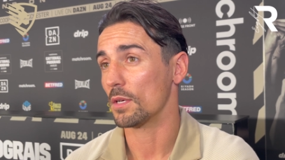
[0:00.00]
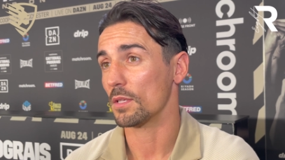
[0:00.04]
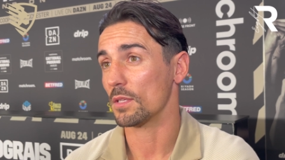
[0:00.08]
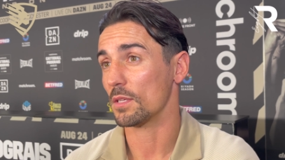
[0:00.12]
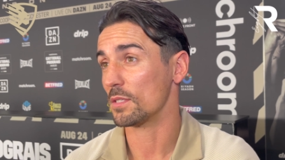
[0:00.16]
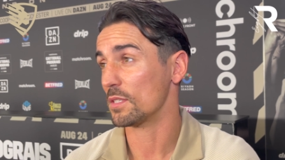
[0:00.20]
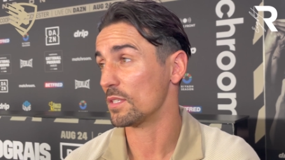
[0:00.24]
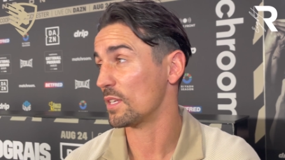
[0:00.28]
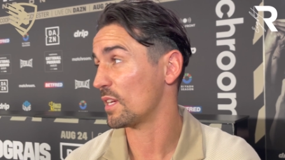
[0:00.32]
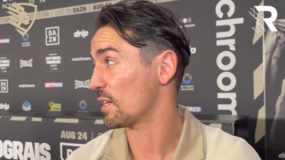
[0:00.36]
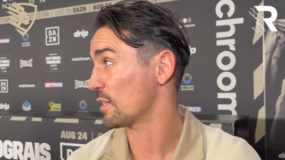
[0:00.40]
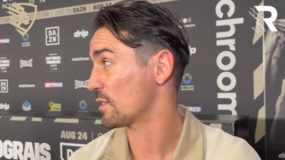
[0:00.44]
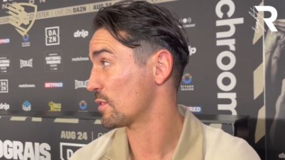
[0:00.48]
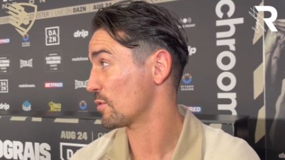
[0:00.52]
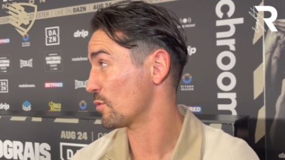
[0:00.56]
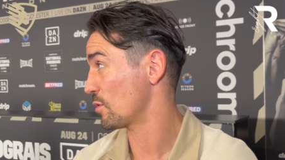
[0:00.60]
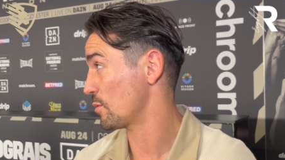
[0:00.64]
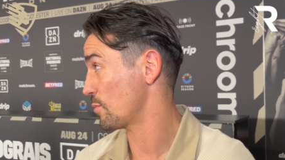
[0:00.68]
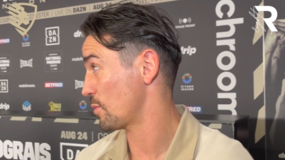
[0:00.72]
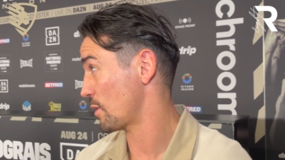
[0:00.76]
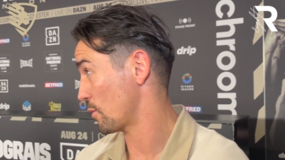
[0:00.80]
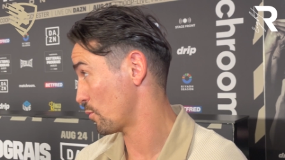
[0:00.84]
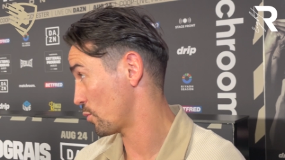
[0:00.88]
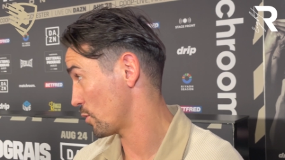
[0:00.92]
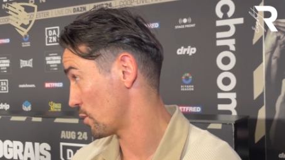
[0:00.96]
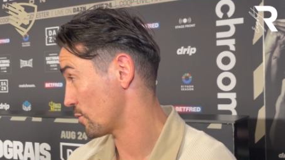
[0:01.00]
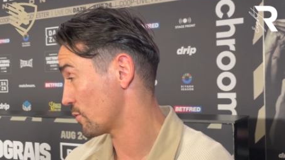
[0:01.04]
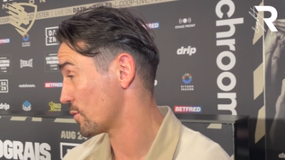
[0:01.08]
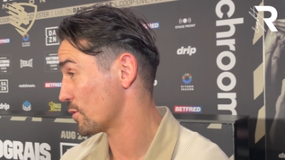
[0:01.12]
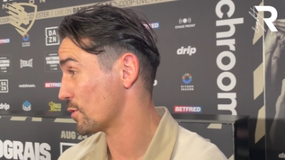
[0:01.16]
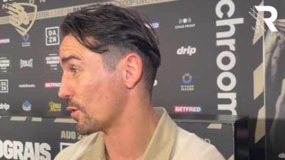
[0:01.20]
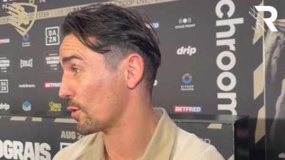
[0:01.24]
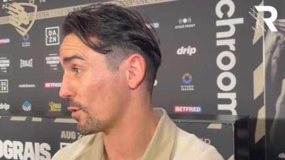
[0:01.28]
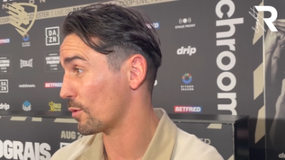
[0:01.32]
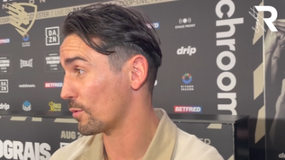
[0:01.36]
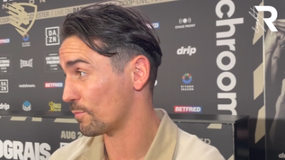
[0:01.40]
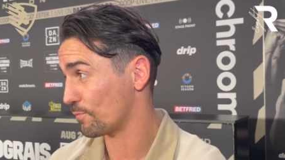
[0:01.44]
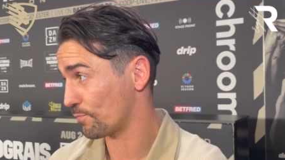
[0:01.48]
And yeah, doing a bit of work with
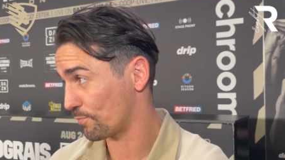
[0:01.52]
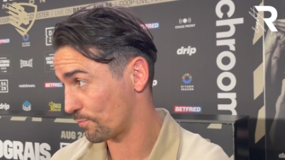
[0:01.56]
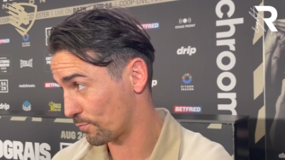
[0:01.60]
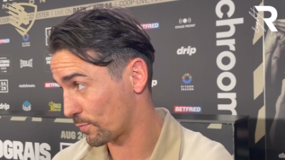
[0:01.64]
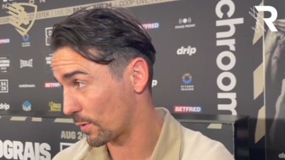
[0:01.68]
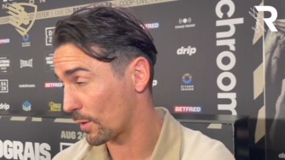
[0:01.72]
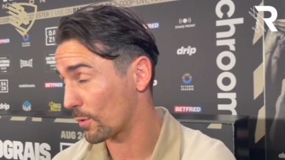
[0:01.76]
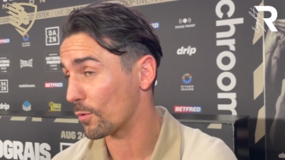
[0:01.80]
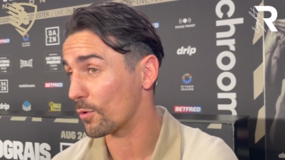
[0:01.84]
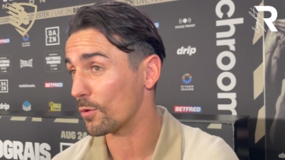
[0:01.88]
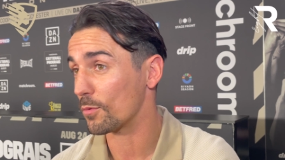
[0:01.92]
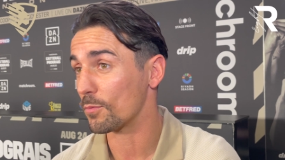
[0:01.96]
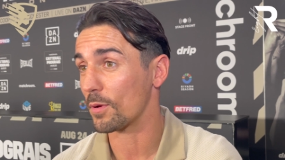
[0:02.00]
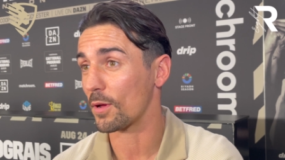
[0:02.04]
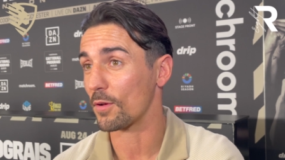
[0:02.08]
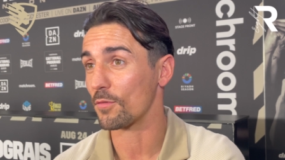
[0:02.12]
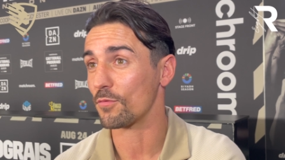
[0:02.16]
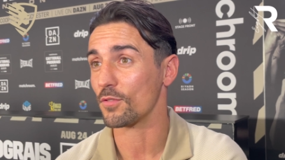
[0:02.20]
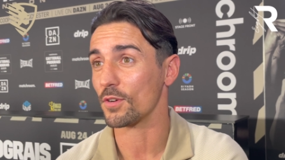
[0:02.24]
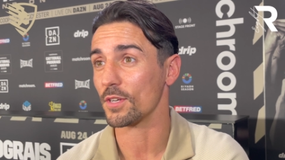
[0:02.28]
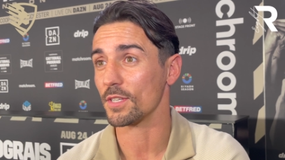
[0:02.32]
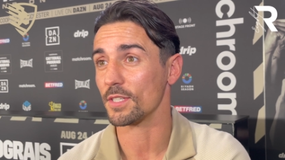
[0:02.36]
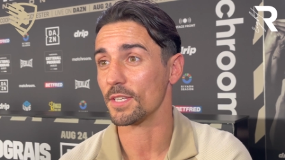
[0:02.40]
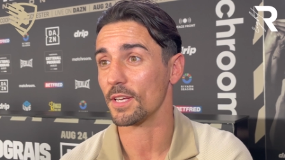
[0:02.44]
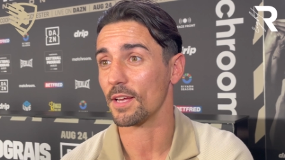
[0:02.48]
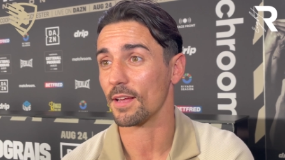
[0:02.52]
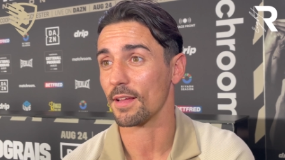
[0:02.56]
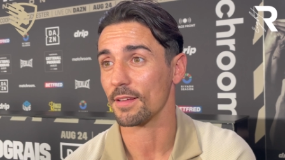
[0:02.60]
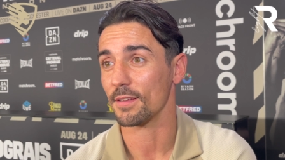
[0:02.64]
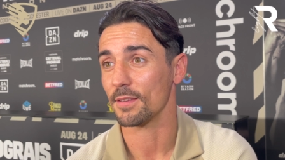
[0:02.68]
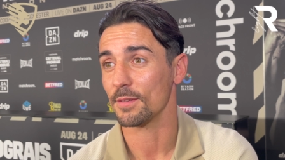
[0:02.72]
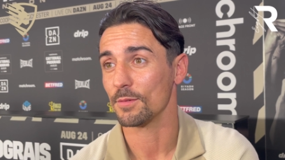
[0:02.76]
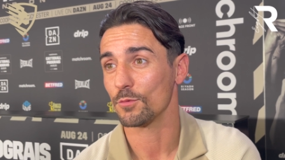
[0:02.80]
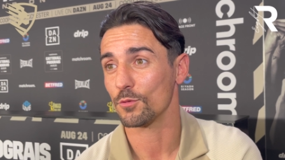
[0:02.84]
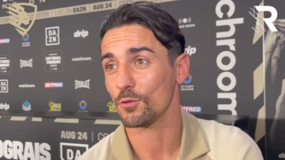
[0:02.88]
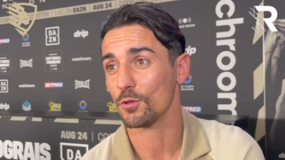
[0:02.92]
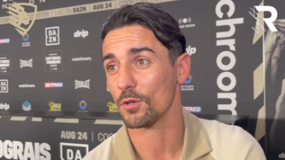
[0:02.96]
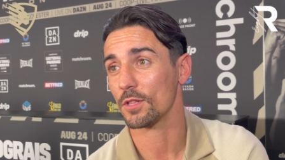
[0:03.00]
Tom, a bit of work with Betfred, yeah.
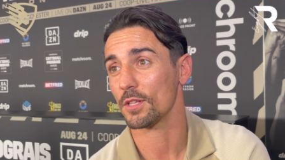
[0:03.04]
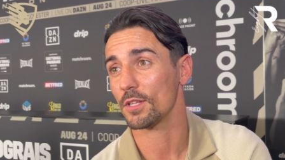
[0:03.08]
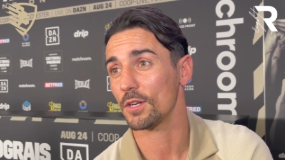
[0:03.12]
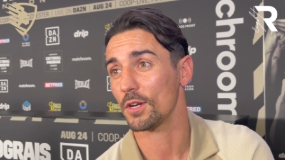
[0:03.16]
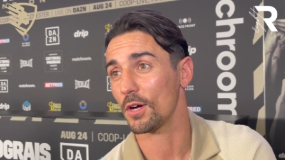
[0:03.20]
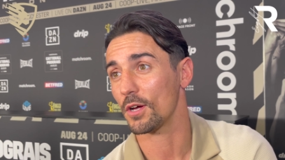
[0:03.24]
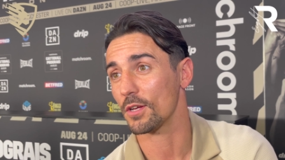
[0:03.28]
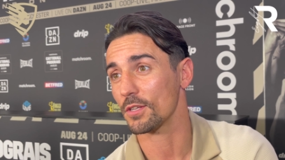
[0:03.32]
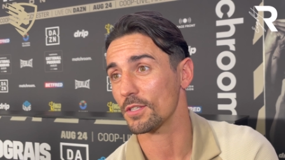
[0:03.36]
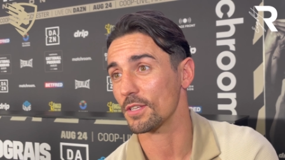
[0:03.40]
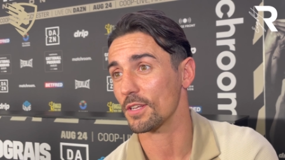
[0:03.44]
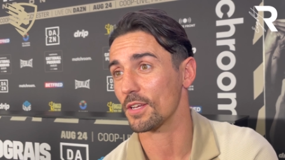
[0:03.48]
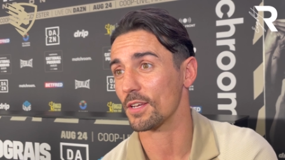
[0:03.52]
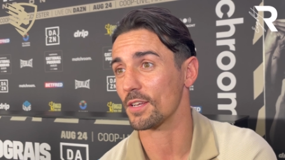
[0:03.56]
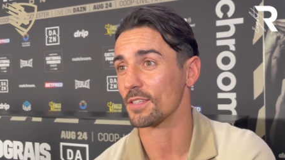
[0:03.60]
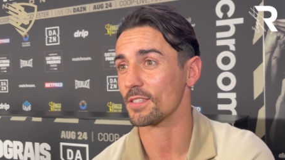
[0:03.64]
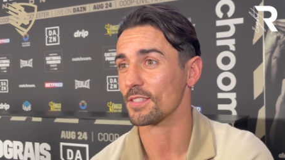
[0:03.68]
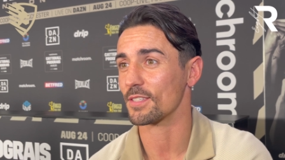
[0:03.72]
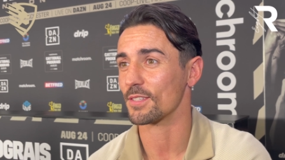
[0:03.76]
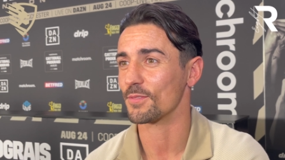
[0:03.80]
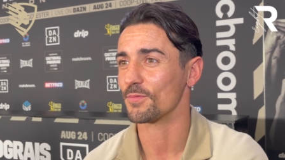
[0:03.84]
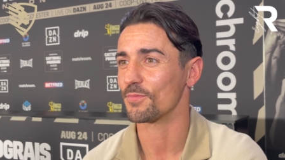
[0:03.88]
Juggling all sorts.